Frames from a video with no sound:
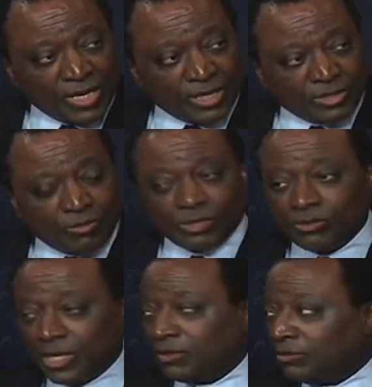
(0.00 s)
And so when you
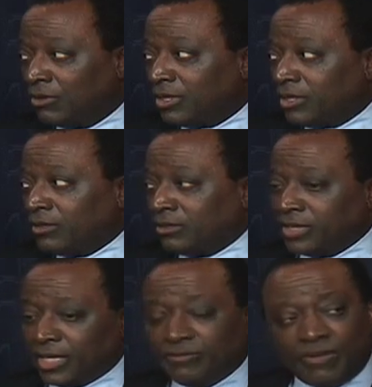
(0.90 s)
let lawyers
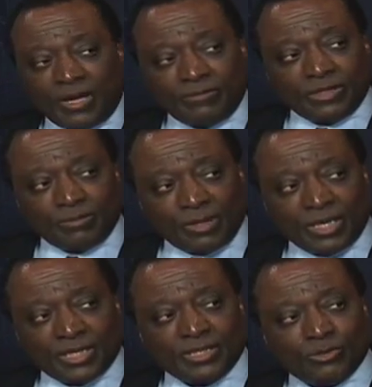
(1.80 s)
get involved in the
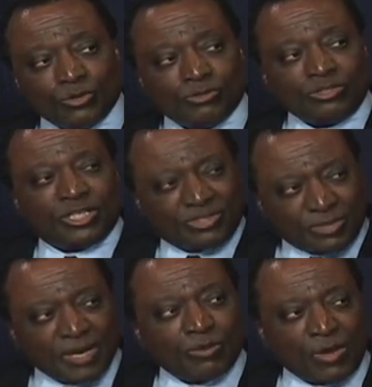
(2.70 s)
process in order just to
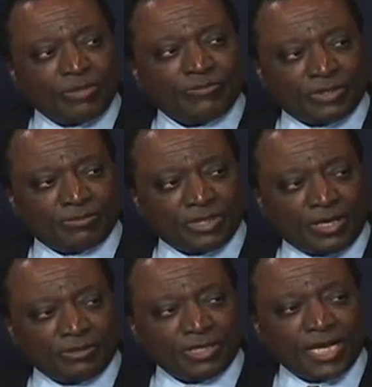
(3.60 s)
make wealth for themselves,